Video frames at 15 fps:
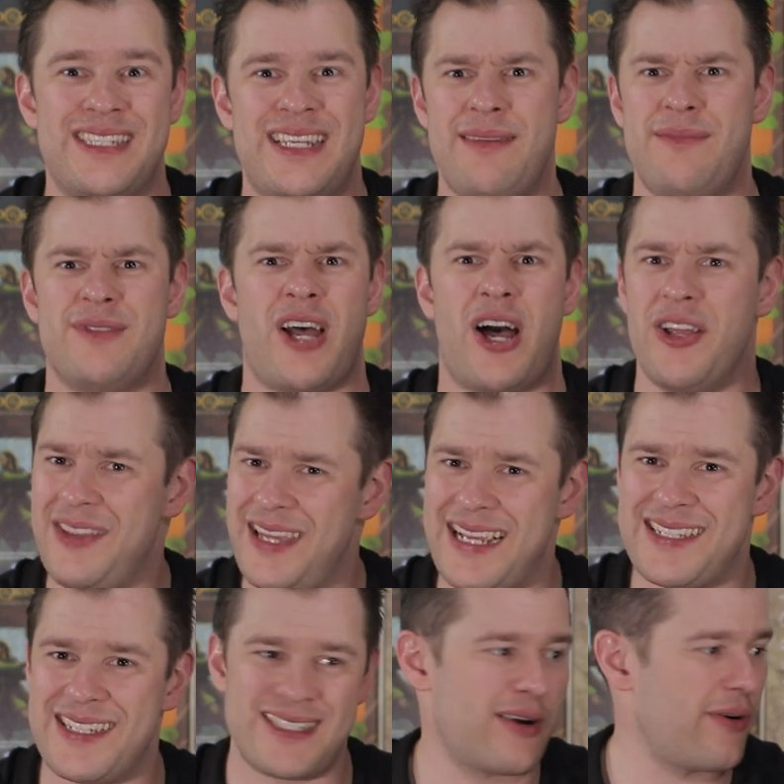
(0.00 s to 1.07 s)
It seems
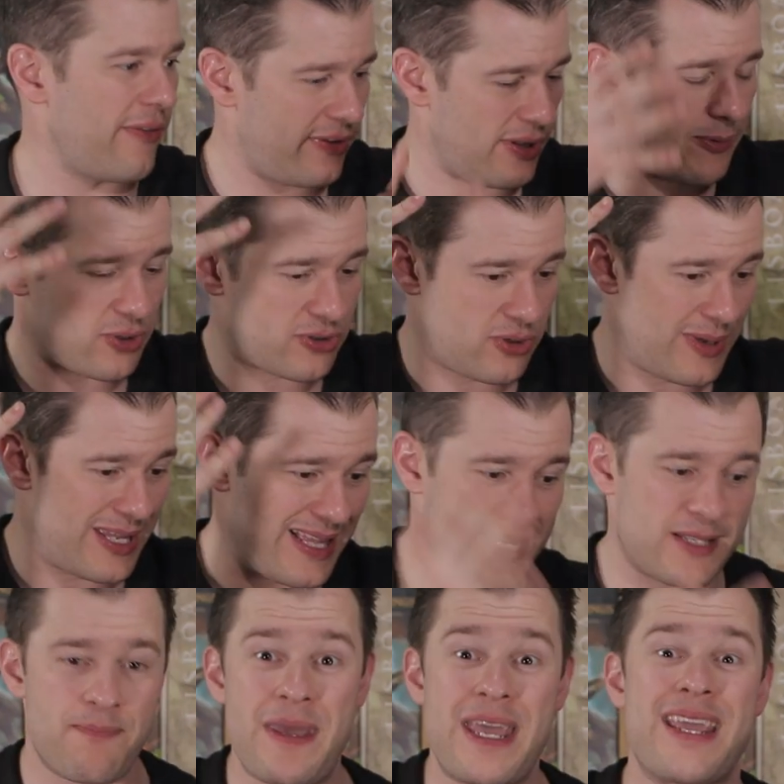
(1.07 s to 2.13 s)
unnecessary for the box to be
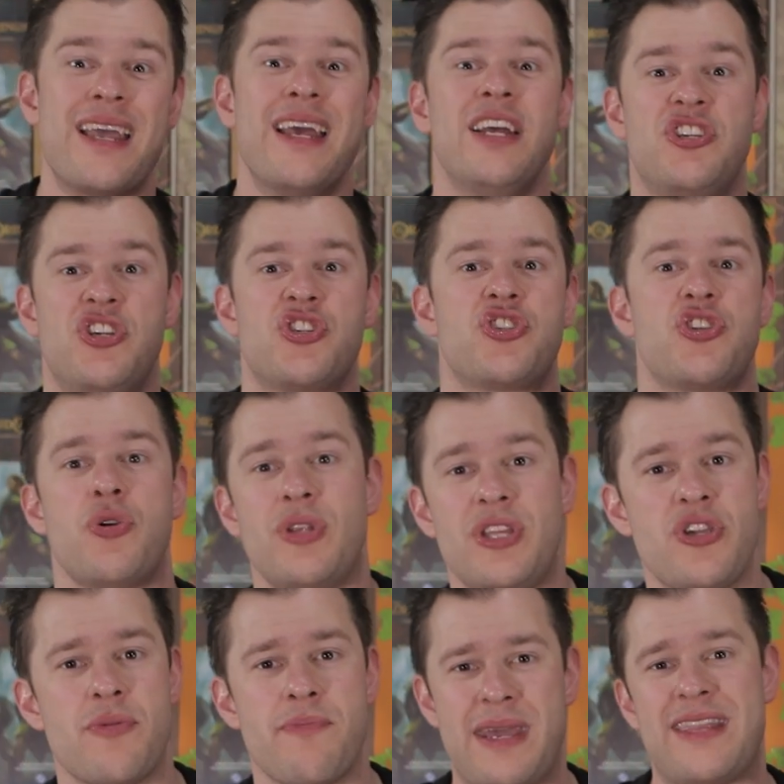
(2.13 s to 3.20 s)
this big just so that
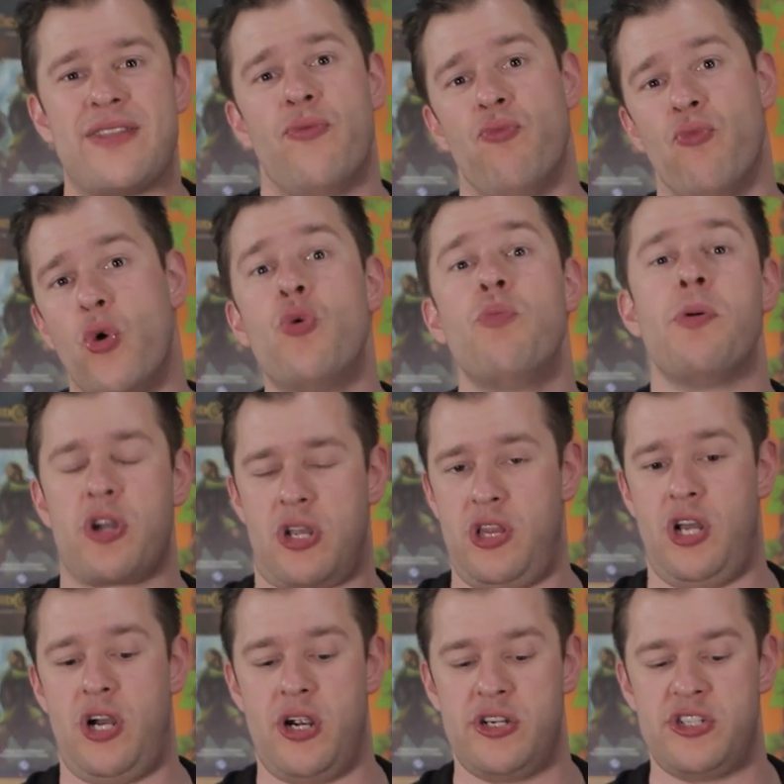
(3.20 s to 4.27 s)
you can make the rule book
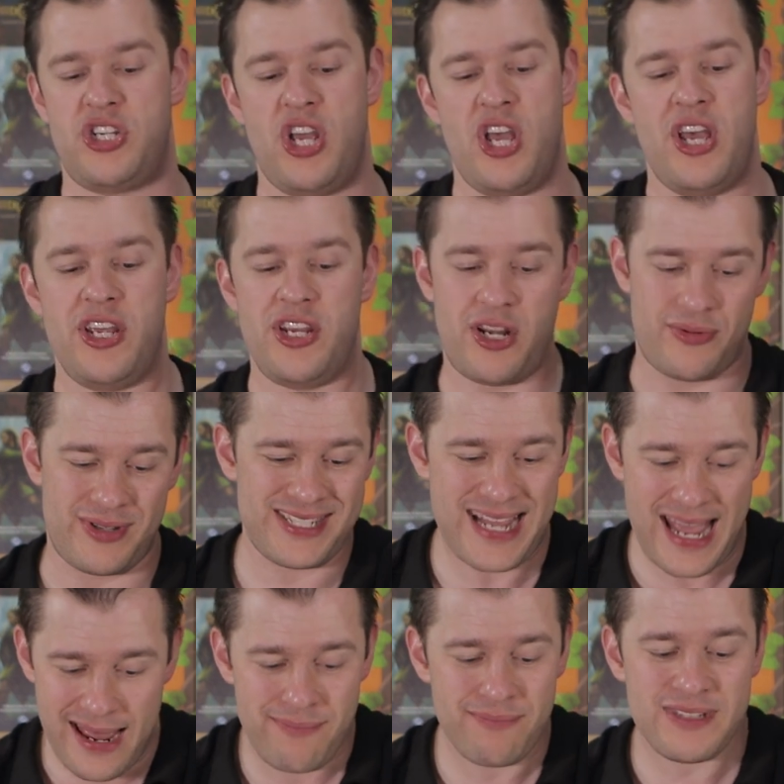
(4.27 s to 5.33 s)
large. You know,
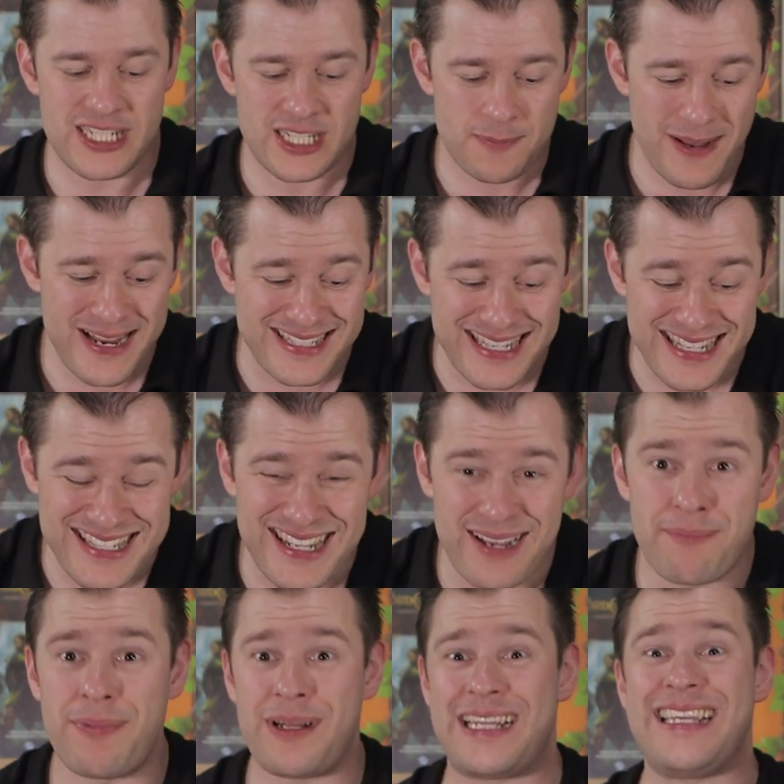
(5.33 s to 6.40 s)
this empty space is
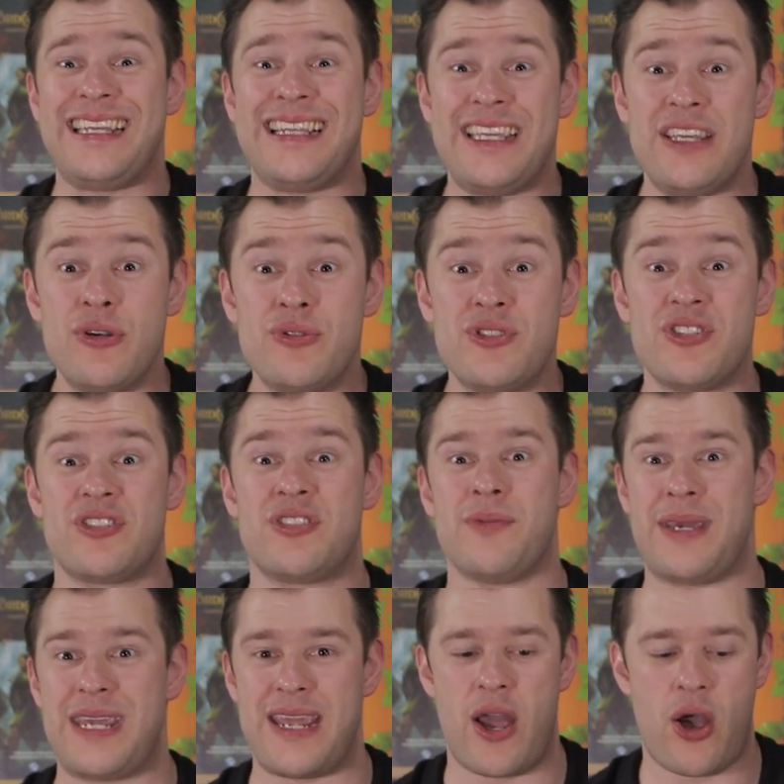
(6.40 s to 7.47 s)
completely useless to
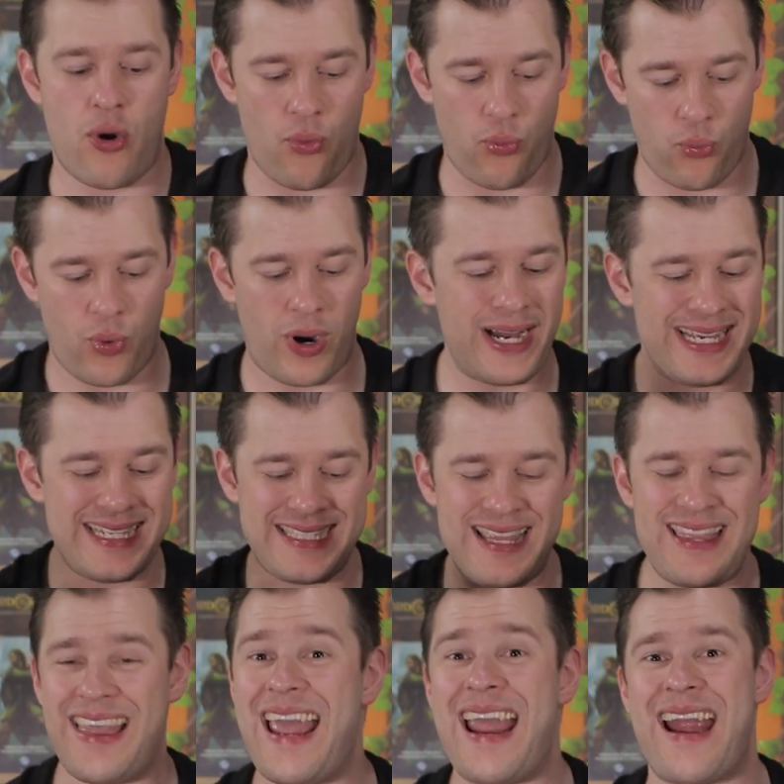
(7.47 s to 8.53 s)
me. Why is
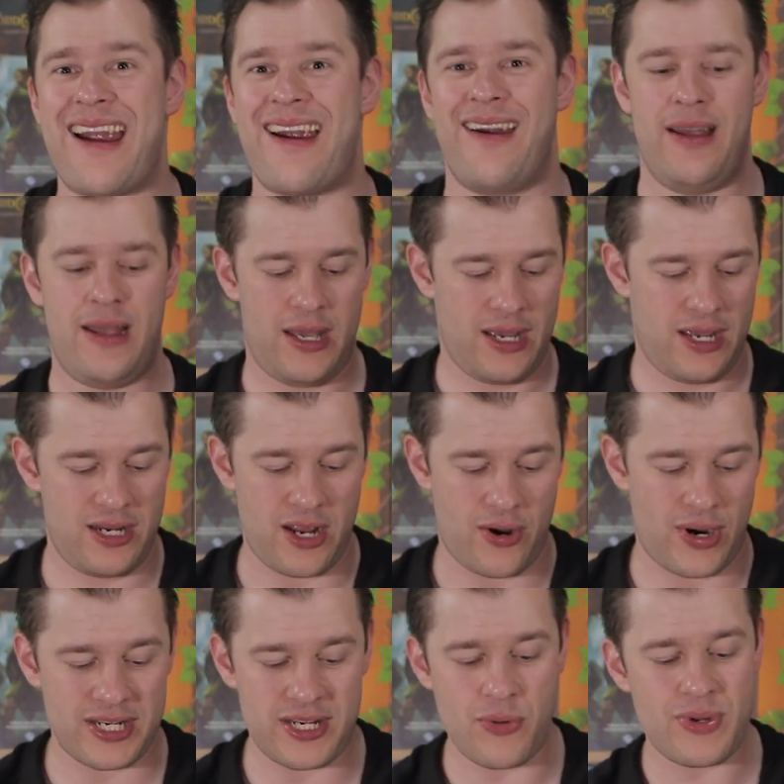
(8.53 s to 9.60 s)
it there? You
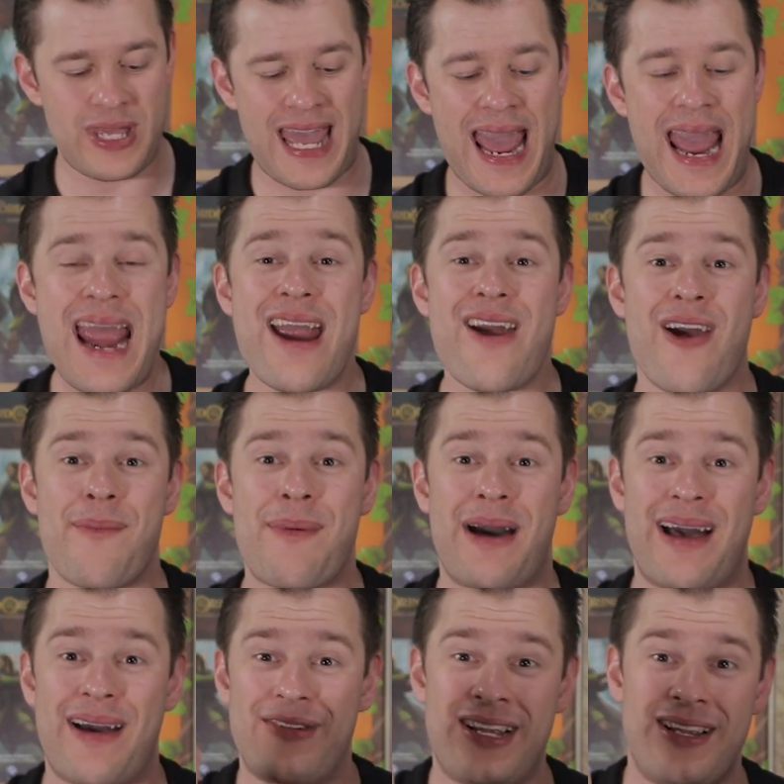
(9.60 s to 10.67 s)
know, I don't care
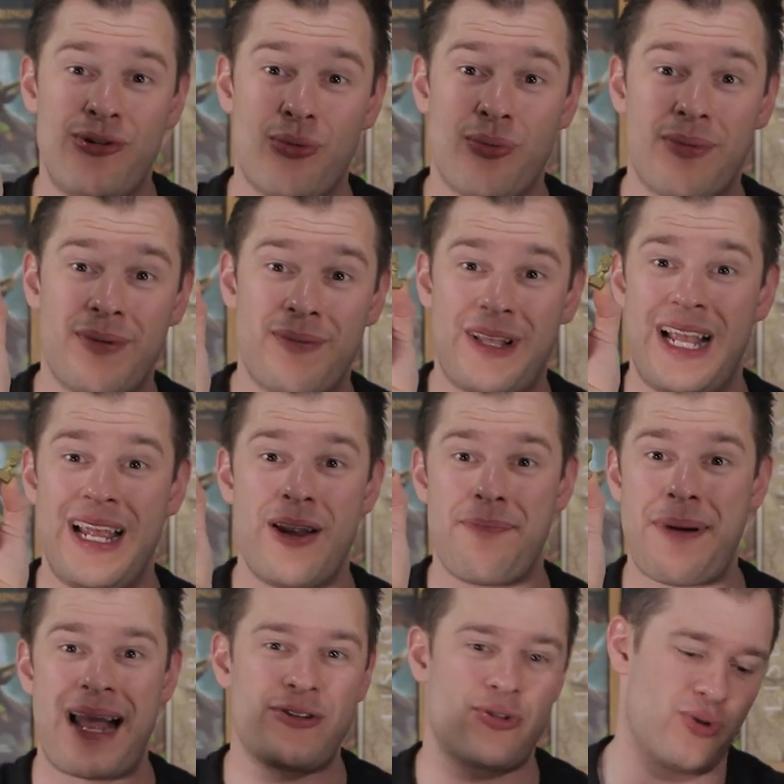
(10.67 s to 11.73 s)
about having a little
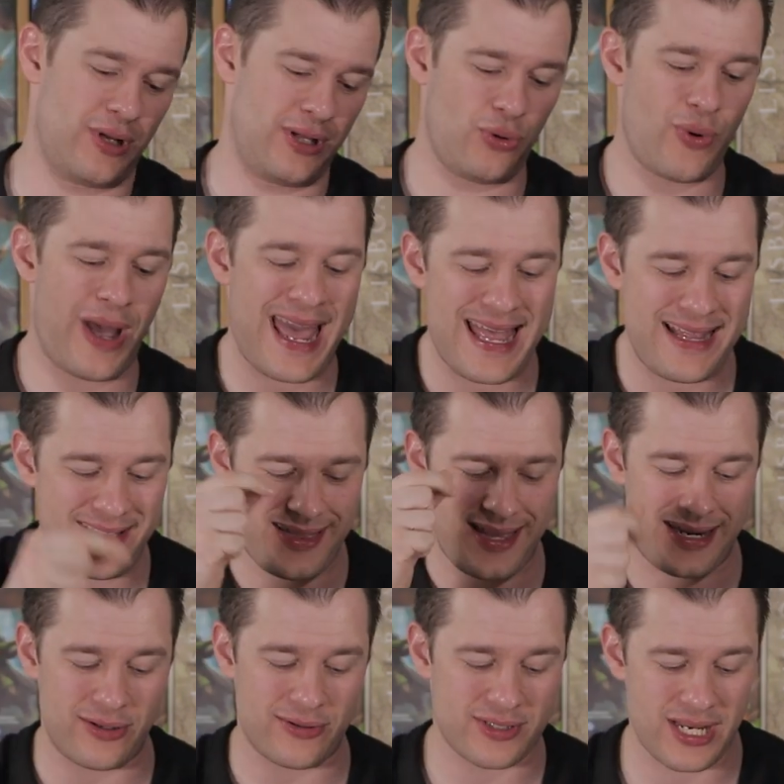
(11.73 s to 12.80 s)
Cleopatra, little head
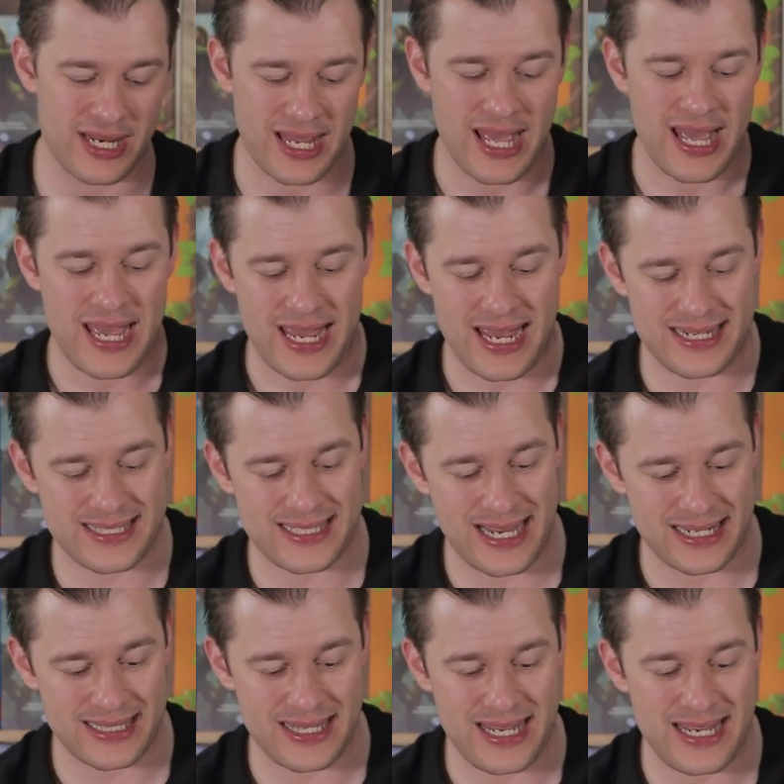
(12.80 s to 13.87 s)
thing or something. It's
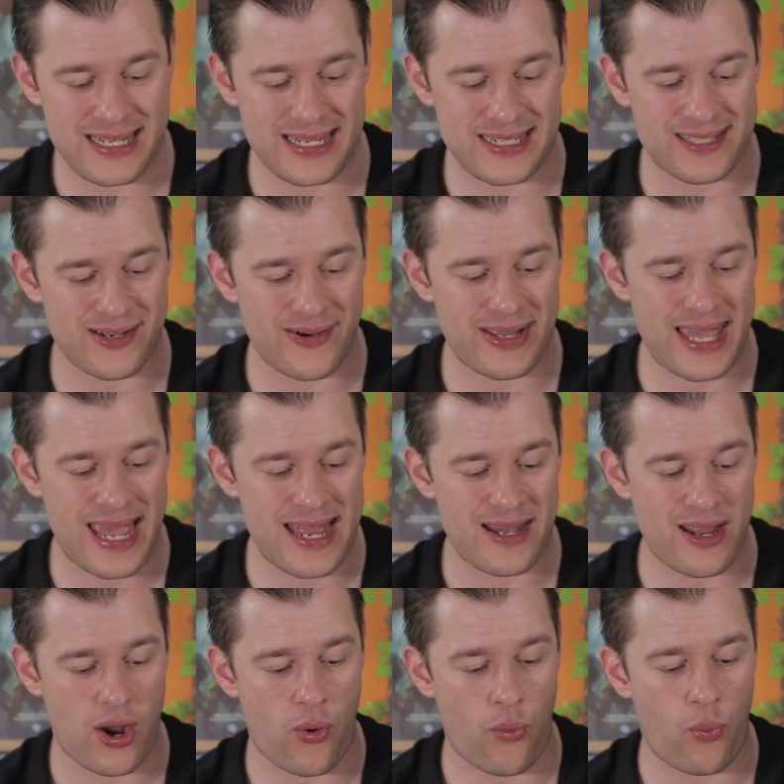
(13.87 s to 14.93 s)
not needed, so
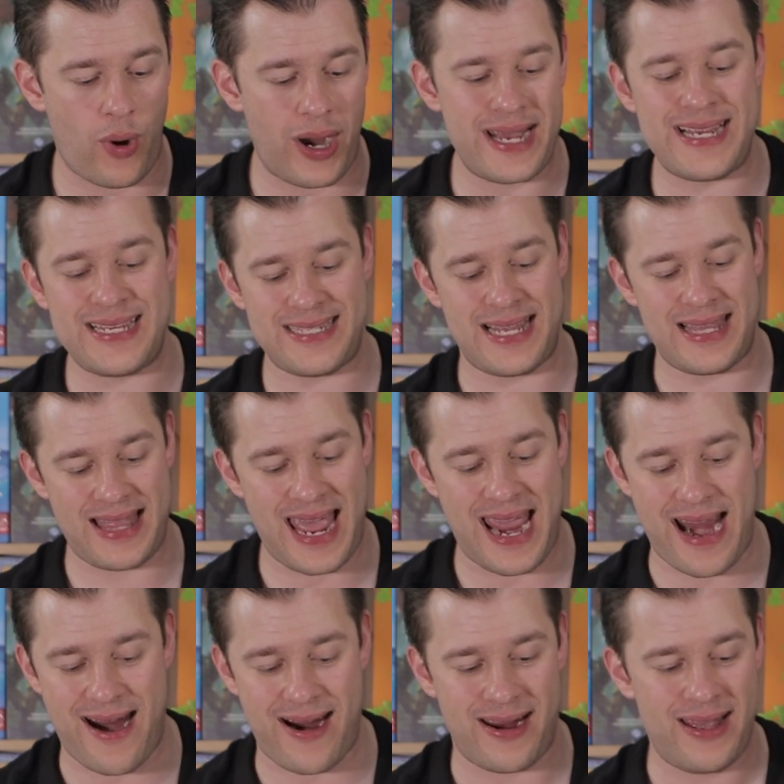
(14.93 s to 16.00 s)
again, why is it
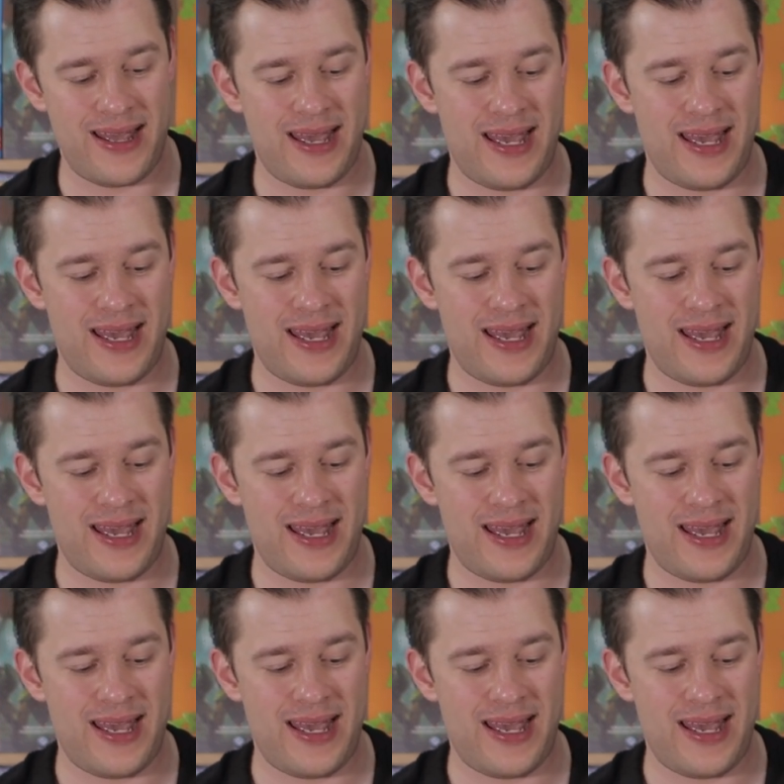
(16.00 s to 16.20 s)
there?